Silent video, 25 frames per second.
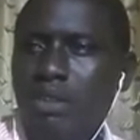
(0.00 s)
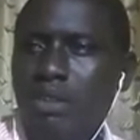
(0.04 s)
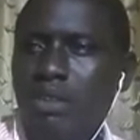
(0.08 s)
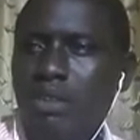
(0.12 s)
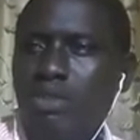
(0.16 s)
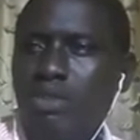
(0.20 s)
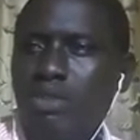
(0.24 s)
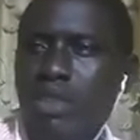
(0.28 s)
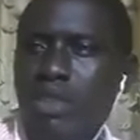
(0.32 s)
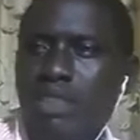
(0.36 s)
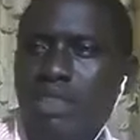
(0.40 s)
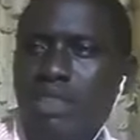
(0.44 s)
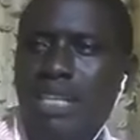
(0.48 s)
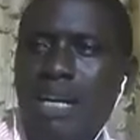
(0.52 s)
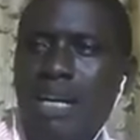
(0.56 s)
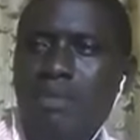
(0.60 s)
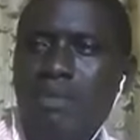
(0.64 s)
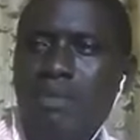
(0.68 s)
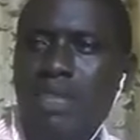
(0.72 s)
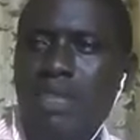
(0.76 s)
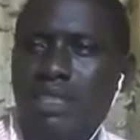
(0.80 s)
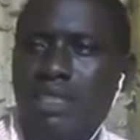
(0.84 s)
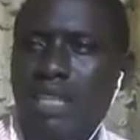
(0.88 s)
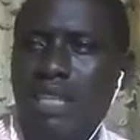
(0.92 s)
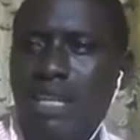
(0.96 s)
Now, to
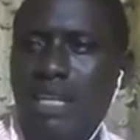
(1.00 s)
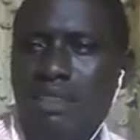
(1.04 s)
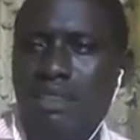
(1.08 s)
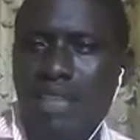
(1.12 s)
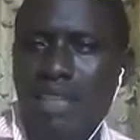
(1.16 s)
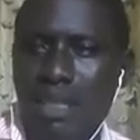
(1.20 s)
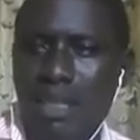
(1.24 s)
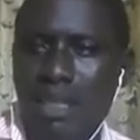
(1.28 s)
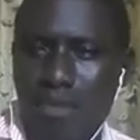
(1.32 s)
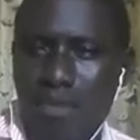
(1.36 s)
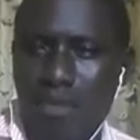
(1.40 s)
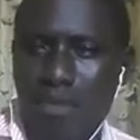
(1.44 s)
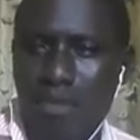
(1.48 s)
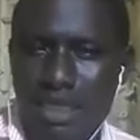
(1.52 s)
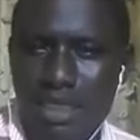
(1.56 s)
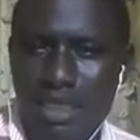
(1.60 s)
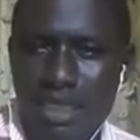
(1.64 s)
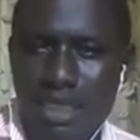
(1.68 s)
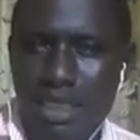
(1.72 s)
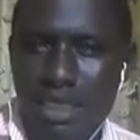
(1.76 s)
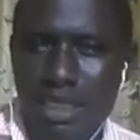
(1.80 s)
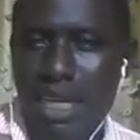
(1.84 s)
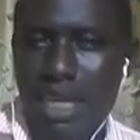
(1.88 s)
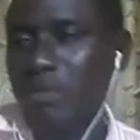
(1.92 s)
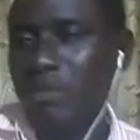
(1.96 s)
determine the tax
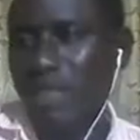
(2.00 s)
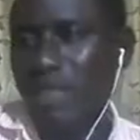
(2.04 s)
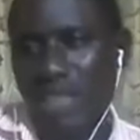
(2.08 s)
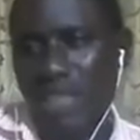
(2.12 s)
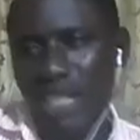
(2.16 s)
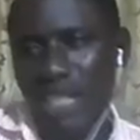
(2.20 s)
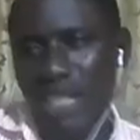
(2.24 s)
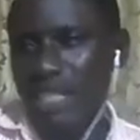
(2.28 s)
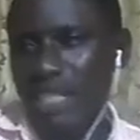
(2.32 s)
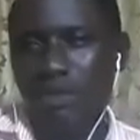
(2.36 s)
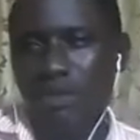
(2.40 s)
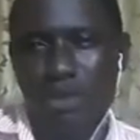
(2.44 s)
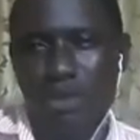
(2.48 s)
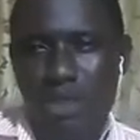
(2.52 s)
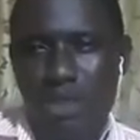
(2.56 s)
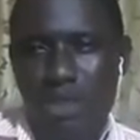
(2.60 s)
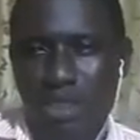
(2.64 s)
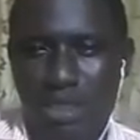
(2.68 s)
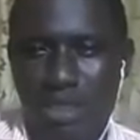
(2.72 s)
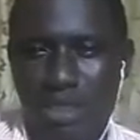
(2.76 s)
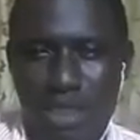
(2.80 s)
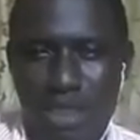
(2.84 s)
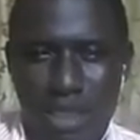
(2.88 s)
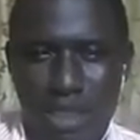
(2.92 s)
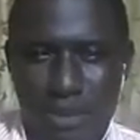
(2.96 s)
liability, I mean, I gave
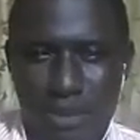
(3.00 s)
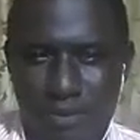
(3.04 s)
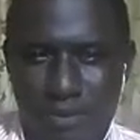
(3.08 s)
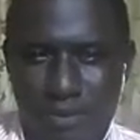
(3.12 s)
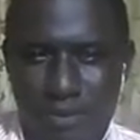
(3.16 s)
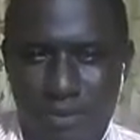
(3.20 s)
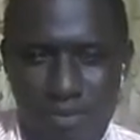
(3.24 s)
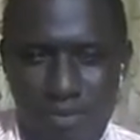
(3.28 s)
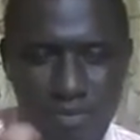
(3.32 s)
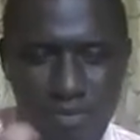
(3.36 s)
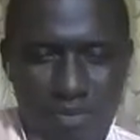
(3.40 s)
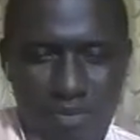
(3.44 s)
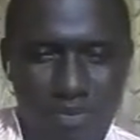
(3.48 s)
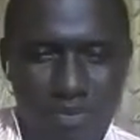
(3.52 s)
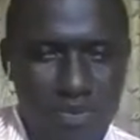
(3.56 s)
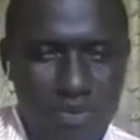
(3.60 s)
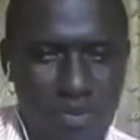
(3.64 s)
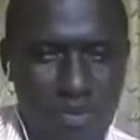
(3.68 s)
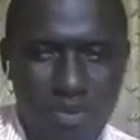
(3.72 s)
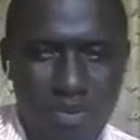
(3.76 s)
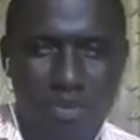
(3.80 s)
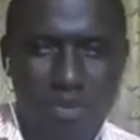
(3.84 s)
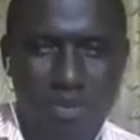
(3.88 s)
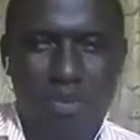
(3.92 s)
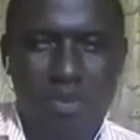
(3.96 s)
you this
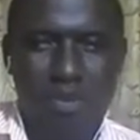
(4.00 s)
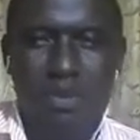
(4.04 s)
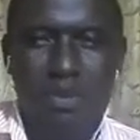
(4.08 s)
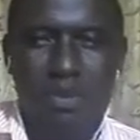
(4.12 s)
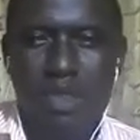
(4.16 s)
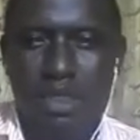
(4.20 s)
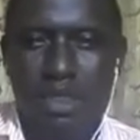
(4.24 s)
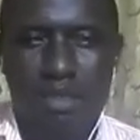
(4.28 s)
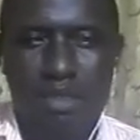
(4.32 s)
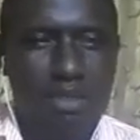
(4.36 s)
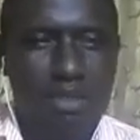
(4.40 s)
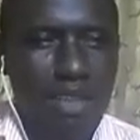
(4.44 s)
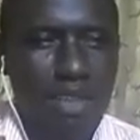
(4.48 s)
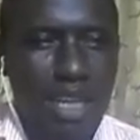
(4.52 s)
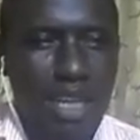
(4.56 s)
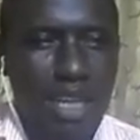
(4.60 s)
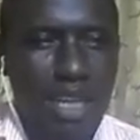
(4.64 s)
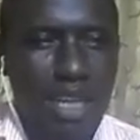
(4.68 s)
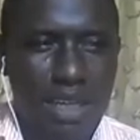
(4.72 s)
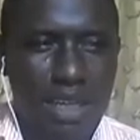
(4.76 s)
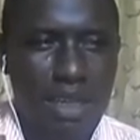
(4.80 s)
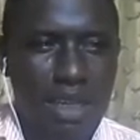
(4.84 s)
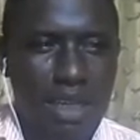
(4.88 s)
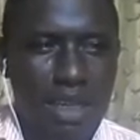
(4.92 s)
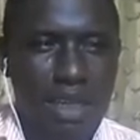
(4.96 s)
this graph,
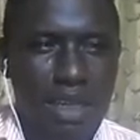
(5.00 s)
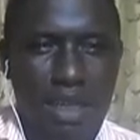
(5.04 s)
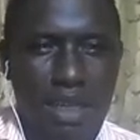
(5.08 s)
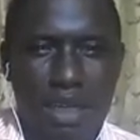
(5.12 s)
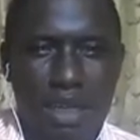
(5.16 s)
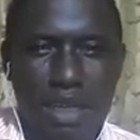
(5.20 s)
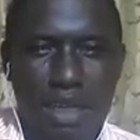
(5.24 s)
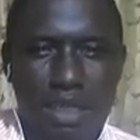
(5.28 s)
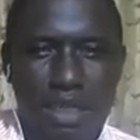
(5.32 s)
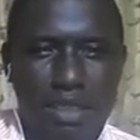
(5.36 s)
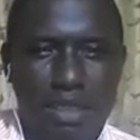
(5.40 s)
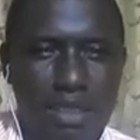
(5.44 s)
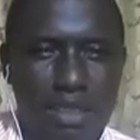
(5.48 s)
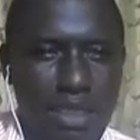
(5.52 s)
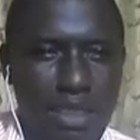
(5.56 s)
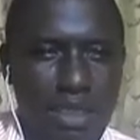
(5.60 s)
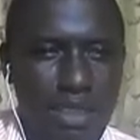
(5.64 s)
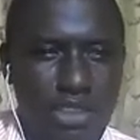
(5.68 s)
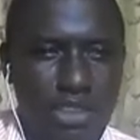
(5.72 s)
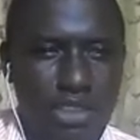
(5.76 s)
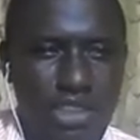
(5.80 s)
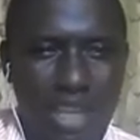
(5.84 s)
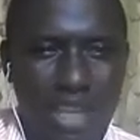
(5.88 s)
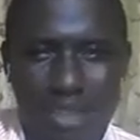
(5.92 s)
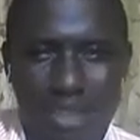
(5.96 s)
this
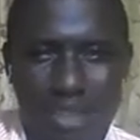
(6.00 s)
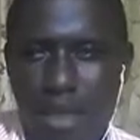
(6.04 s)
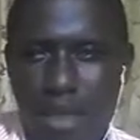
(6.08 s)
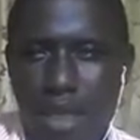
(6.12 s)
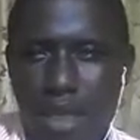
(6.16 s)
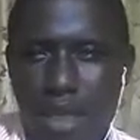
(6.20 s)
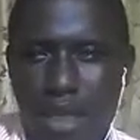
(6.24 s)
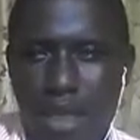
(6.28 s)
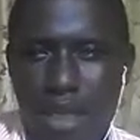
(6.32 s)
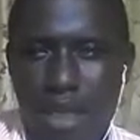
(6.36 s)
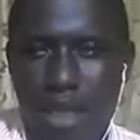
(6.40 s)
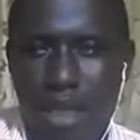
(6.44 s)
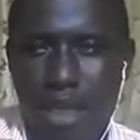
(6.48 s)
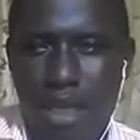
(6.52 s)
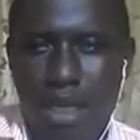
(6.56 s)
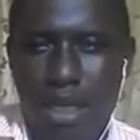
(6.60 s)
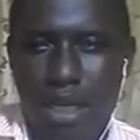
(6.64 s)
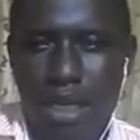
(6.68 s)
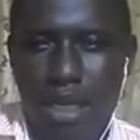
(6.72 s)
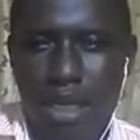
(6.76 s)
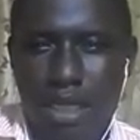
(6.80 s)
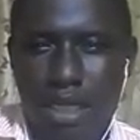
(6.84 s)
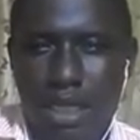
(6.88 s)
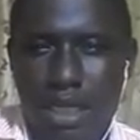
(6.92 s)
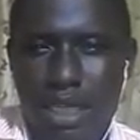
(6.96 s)
chart,
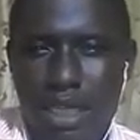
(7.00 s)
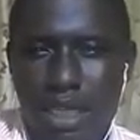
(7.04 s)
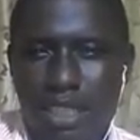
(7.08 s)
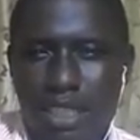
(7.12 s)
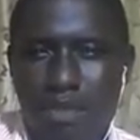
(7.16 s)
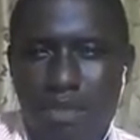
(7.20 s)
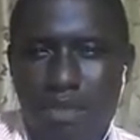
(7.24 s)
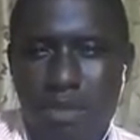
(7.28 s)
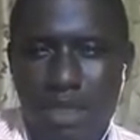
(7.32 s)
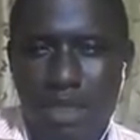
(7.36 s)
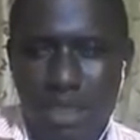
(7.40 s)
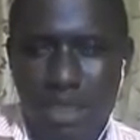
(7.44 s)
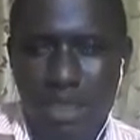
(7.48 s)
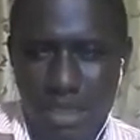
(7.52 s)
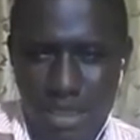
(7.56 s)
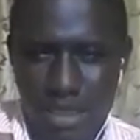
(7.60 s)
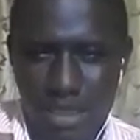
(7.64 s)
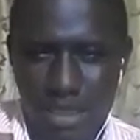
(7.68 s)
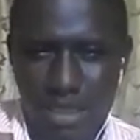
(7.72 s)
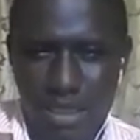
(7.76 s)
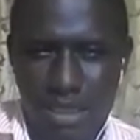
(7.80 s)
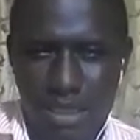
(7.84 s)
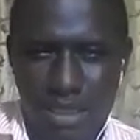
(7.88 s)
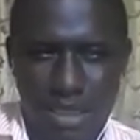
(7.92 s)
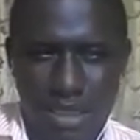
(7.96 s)
and I explained.
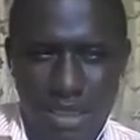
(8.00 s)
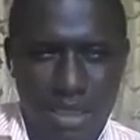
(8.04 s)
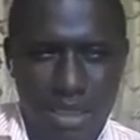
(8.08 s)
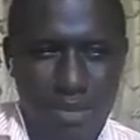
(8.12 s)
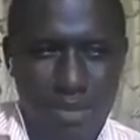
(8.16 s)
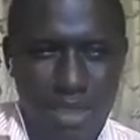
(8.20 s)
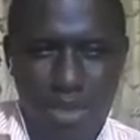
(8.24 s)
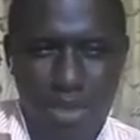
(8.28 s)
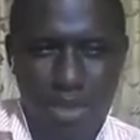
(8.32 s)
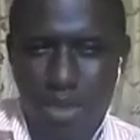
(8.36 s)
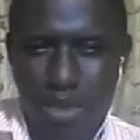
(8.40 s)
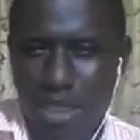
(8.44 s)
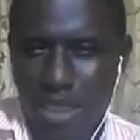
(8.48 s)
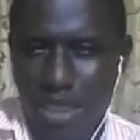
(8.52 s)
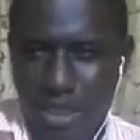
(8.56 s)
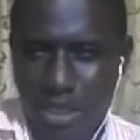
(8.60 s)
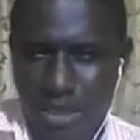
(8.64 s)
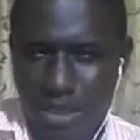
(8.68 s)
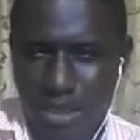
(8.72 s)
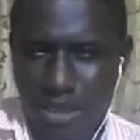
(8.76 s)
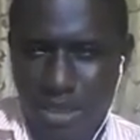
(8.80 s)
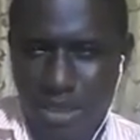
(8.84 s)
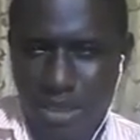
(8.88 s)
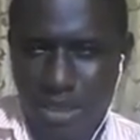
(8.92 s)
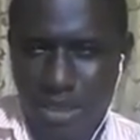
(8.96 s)
I mean, quickly,
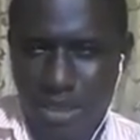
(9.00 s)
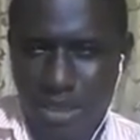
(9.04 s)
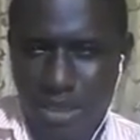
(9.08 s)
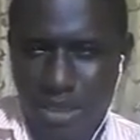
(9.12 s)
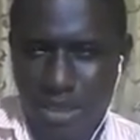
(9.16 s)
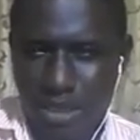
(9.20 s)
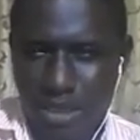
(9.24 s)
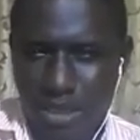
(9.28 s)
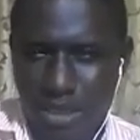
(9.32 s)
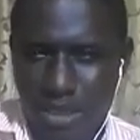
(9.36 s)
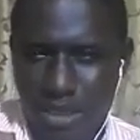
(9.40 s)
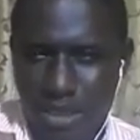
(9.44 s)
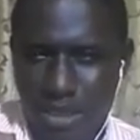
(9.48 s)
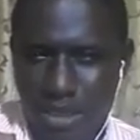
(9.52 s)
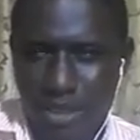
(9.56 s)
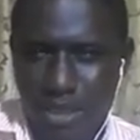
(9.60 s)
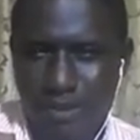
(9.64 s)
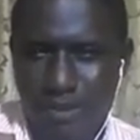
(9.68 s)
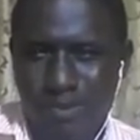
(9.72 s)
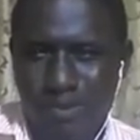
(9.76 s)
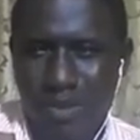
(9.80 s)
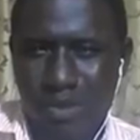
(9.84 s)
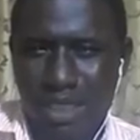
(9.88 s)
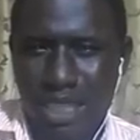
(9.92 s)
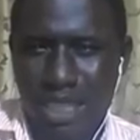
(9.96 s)

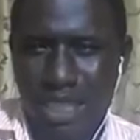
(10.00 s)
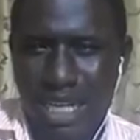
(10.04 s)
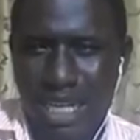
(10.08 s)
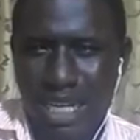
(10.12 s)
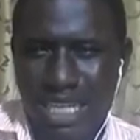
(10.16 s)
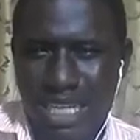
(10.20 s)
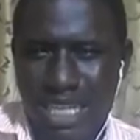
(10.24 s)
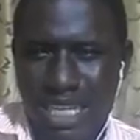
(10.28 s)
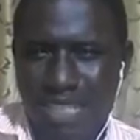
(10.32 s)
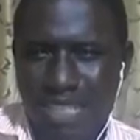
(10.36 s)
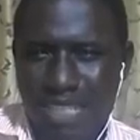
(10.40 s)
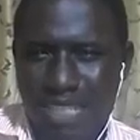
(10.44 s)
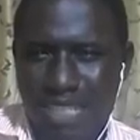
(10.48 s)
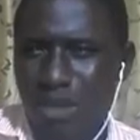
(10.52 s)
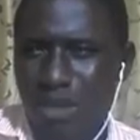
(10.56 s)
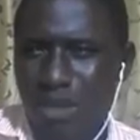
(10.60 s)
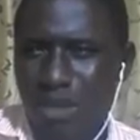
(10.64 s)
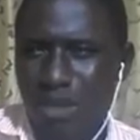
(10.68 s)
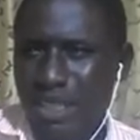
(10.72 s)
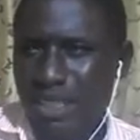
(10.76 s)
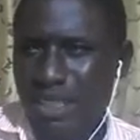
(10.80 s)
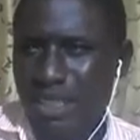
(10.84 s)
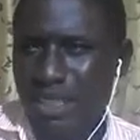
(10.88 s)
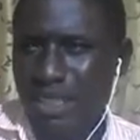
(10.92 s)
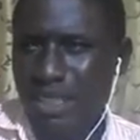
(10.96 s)
I
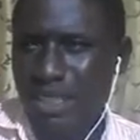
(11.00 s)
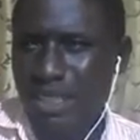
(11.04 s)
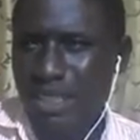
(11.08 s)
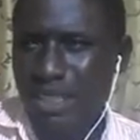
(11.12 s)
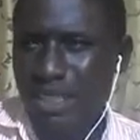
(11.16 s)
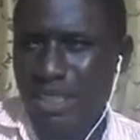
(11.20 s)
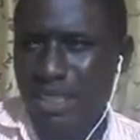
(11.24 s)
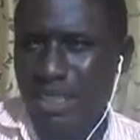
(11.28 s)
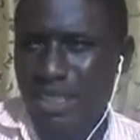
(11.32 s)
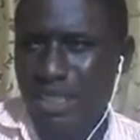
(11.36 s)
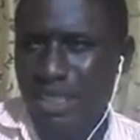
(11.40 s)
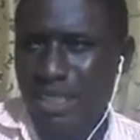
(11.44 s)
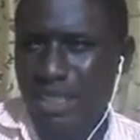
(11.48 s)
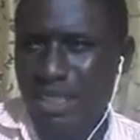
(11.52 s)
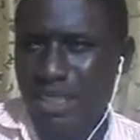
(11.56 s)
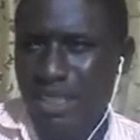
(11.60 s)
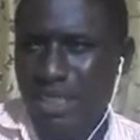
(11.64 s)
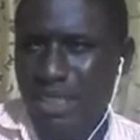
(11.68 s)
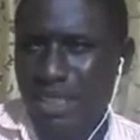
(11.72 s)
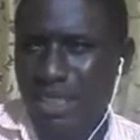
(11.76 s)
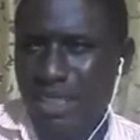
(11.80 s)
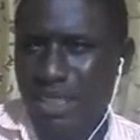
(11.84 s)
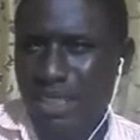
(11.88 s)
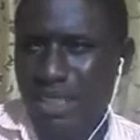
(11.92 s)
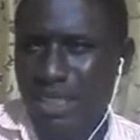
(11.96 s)
explained that under this
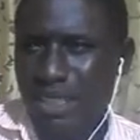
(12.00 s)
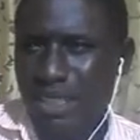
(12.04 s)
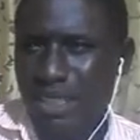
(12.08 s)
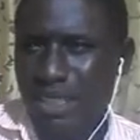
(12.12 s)
chart,